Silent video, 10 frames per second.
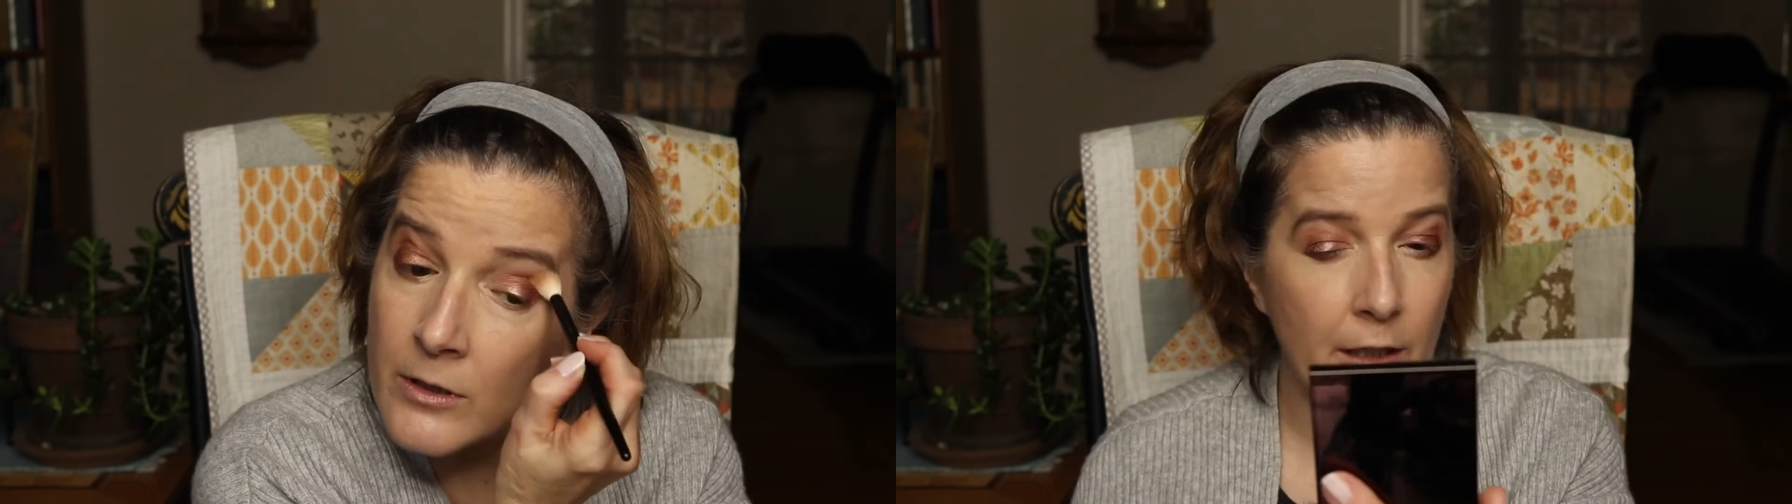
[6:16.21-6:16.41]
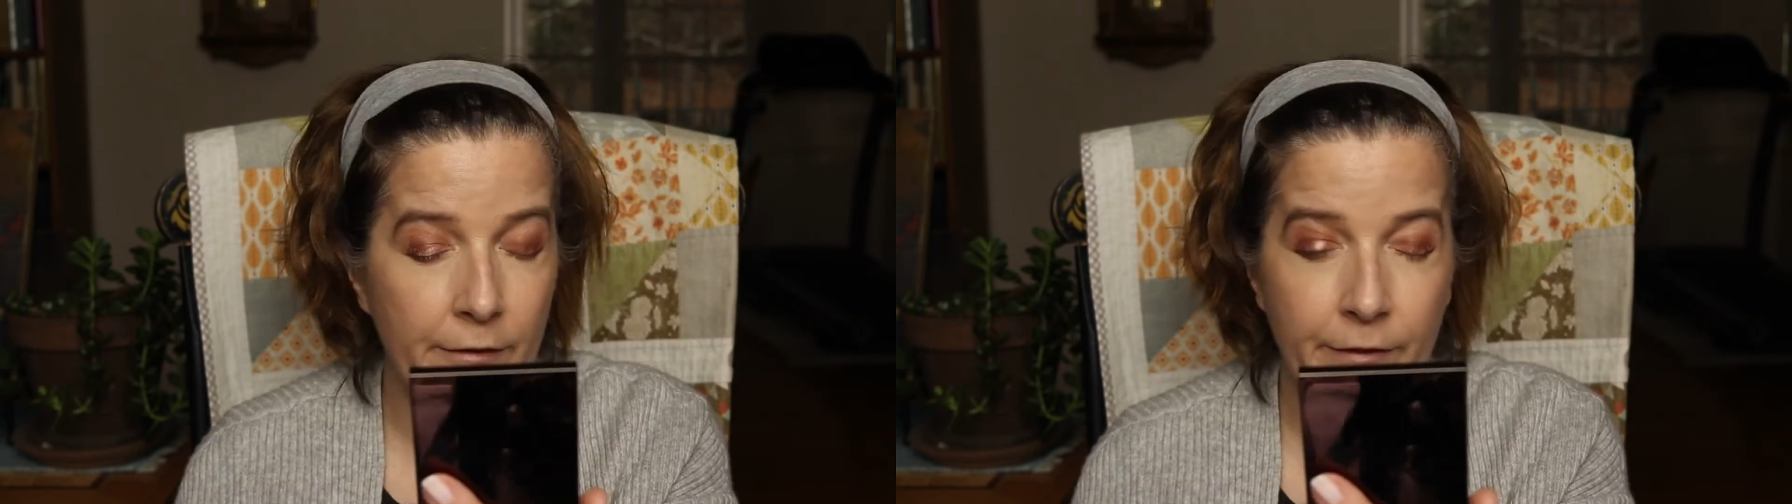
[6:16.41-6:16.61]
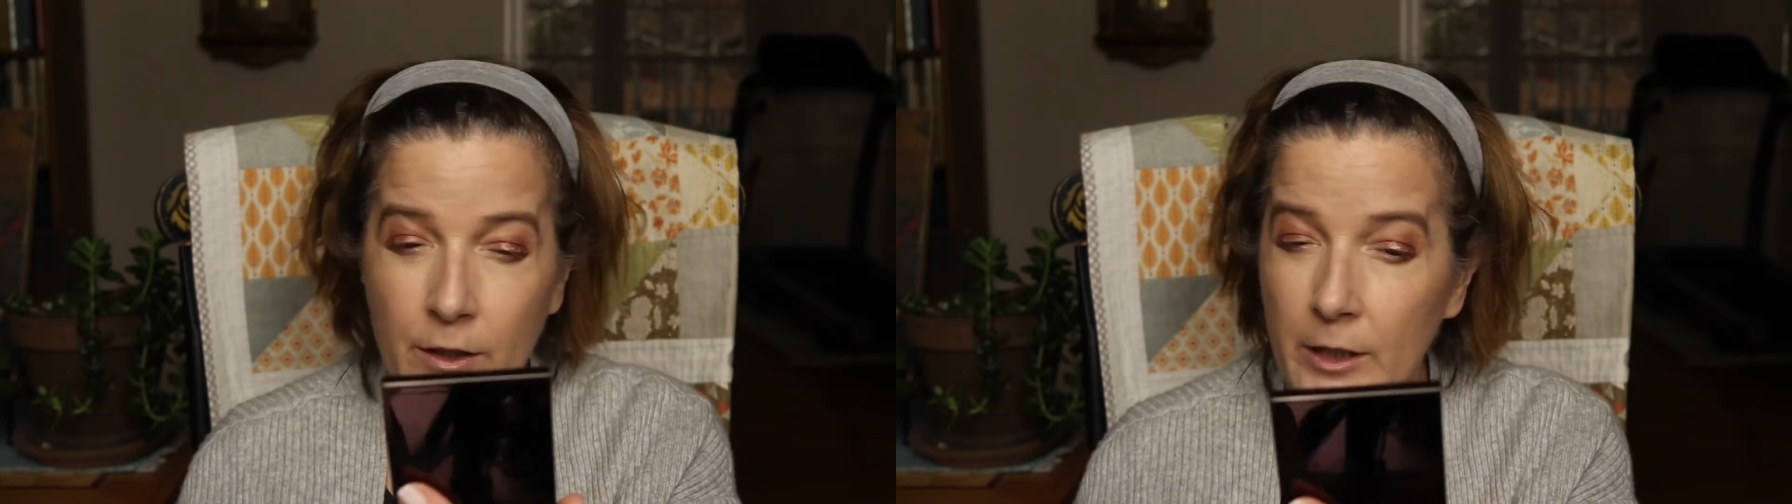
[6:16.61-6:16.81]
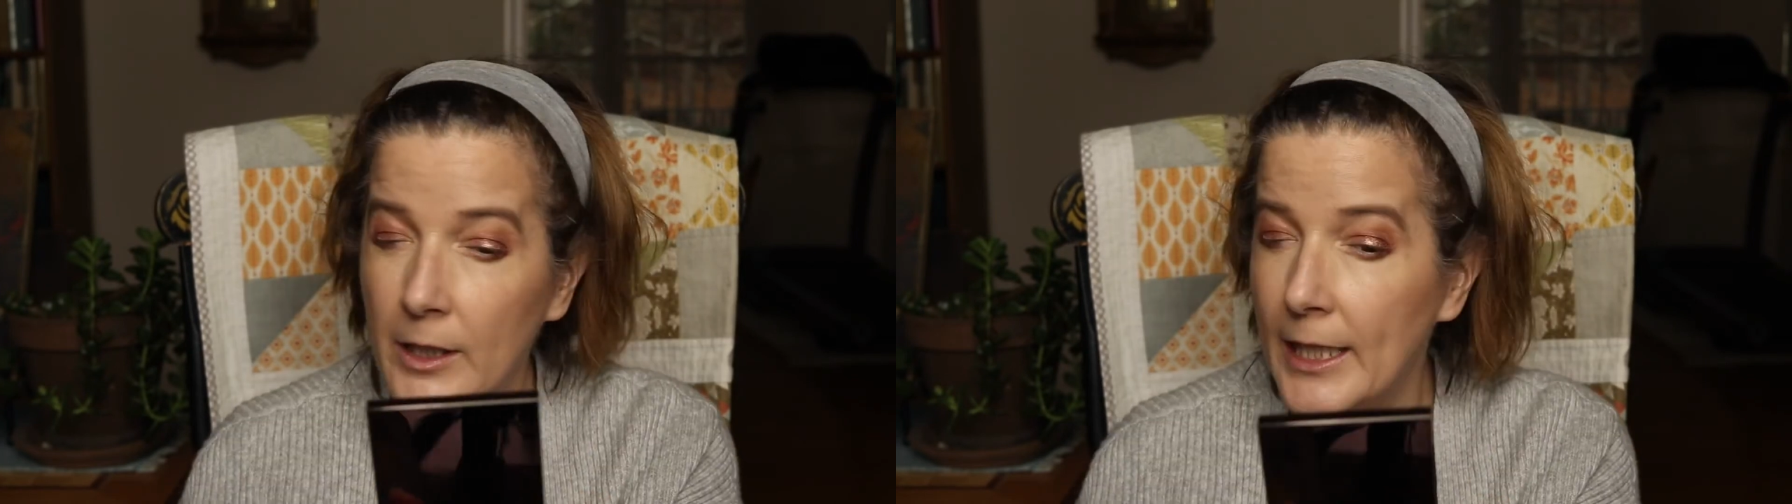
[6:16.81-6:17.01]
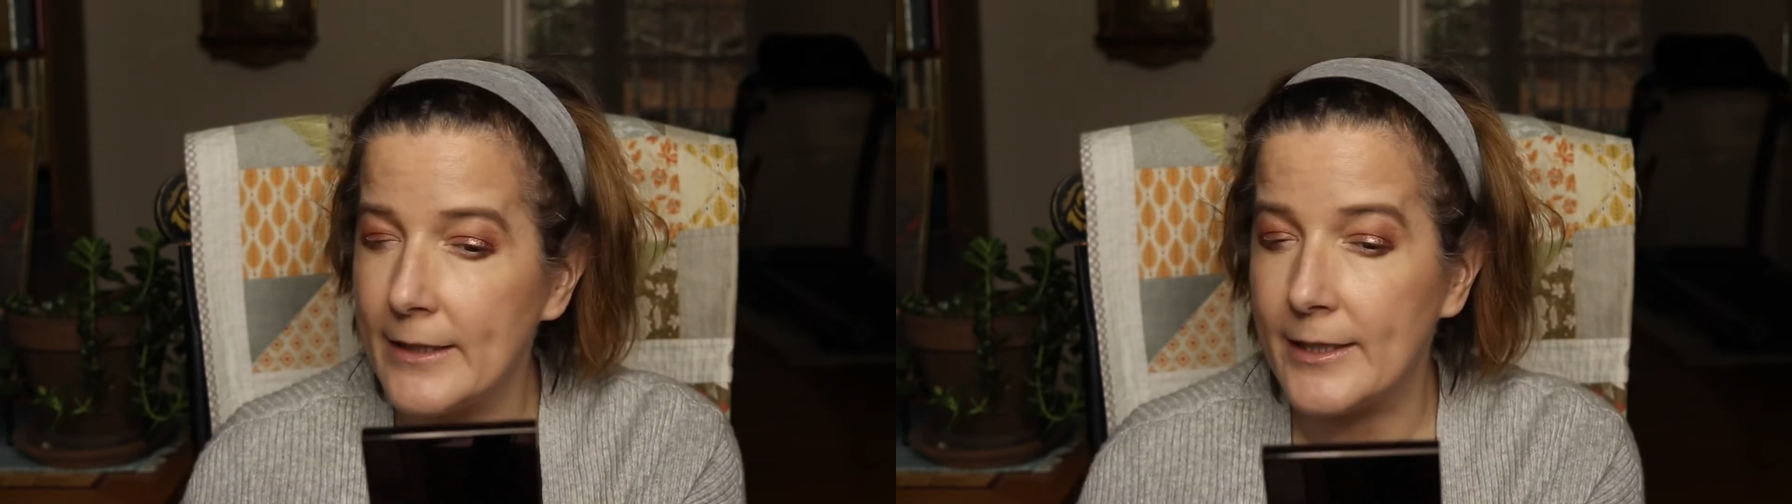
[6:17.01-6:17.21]
I feel the
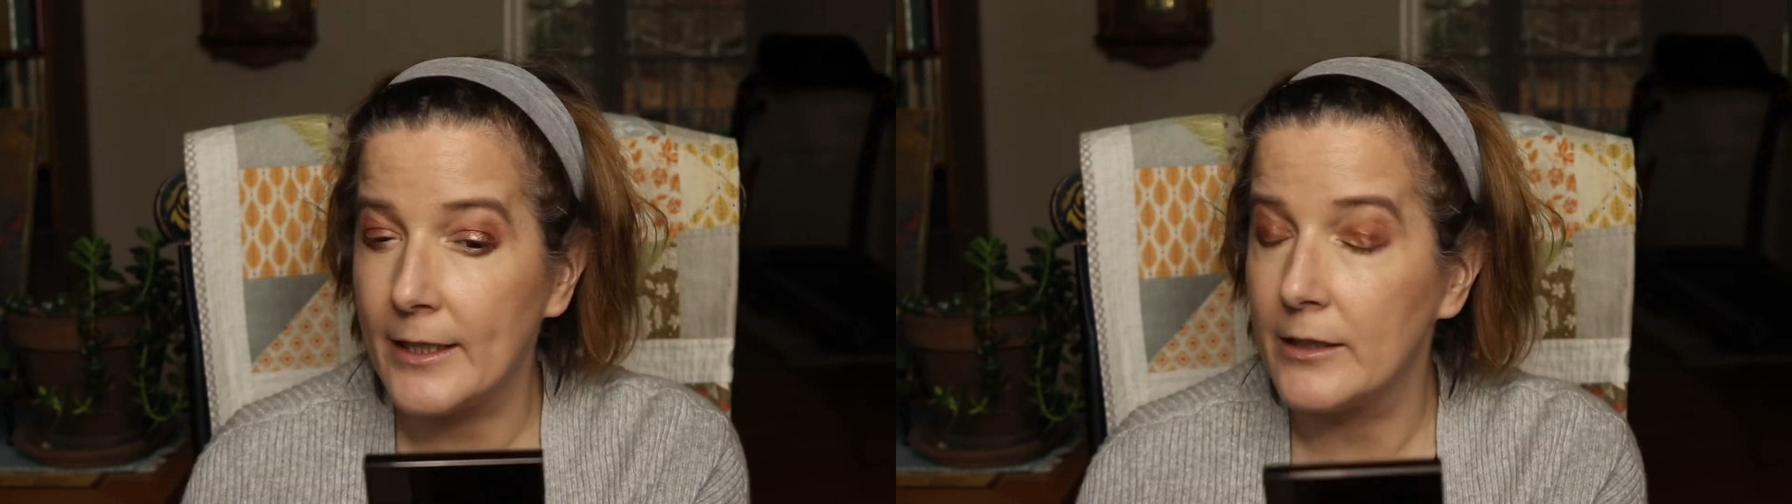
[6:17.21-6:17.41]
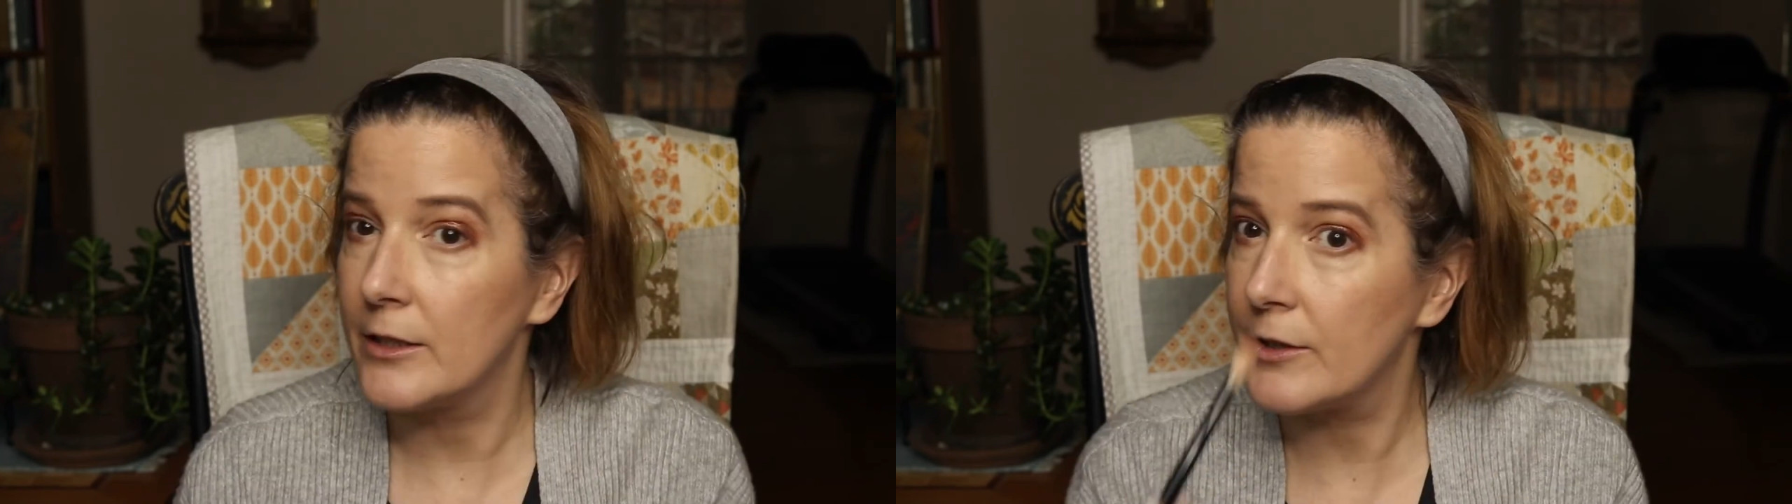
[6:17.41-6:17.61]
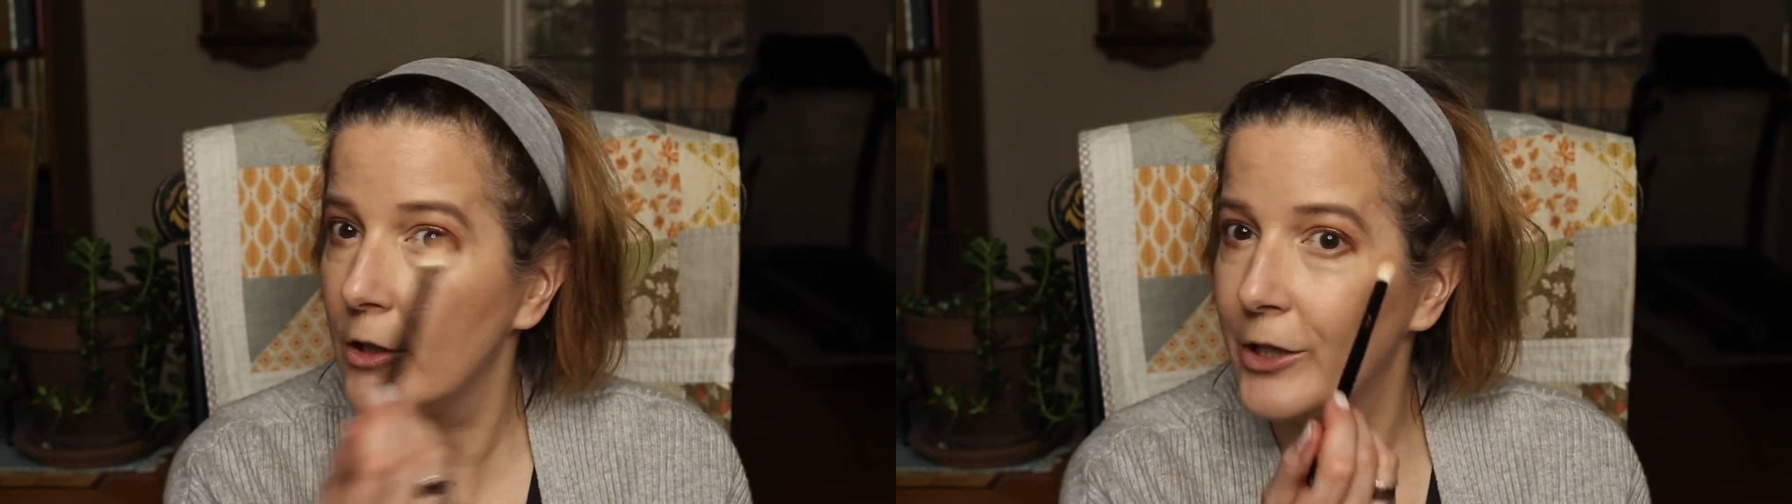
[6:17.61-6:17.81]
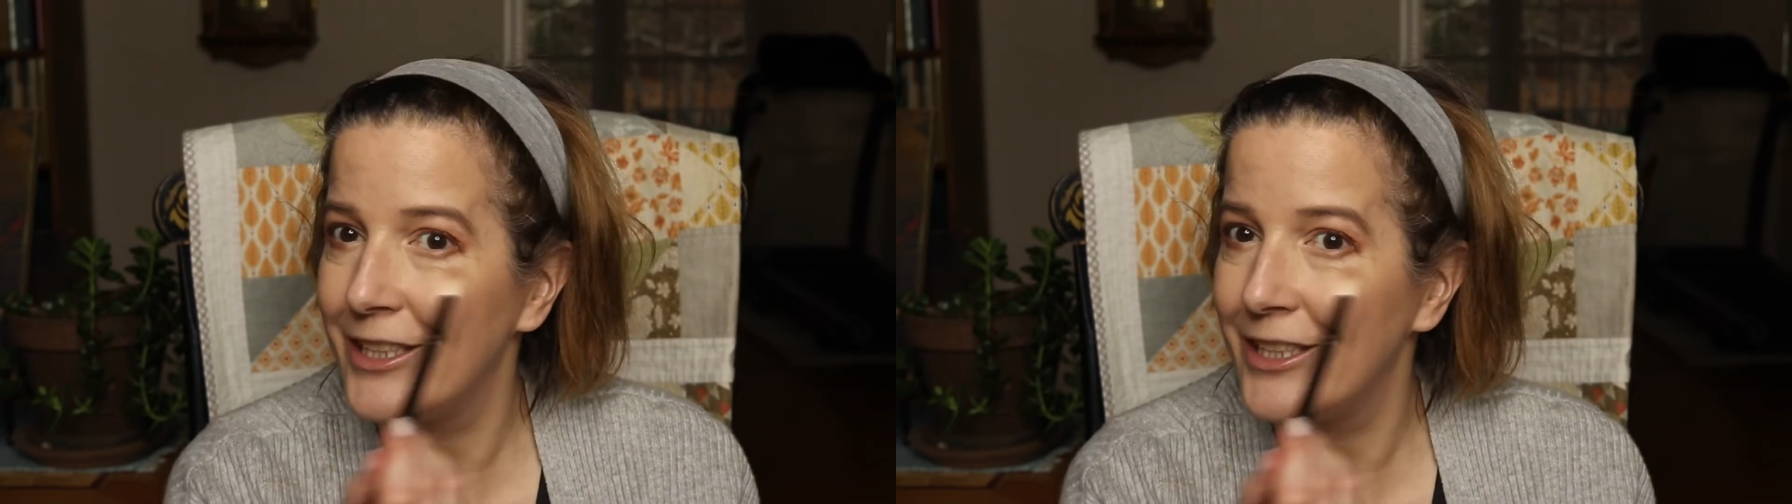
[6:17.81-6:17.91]
last thing this look